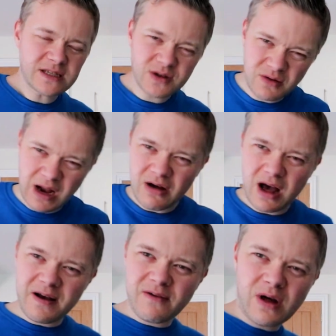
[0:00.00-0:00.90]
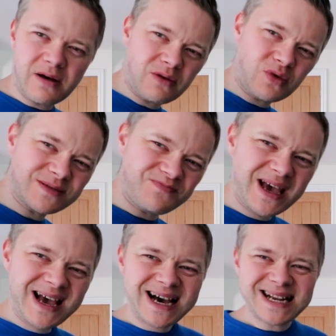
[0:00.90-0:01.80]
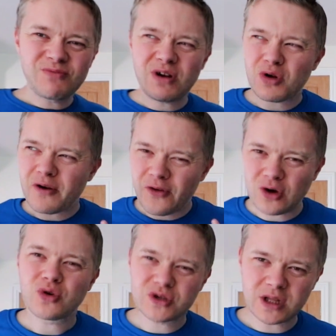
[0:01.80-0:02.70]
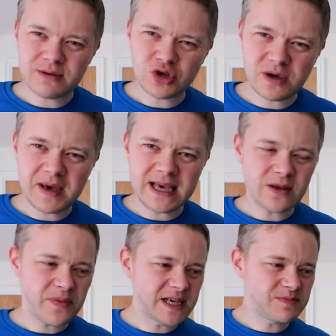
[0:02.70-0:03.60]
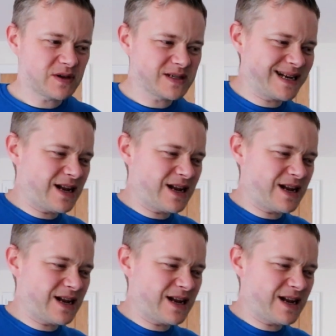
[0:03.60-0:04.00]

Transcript: So I didn't really want to focus on the mushy peas on this because I didn't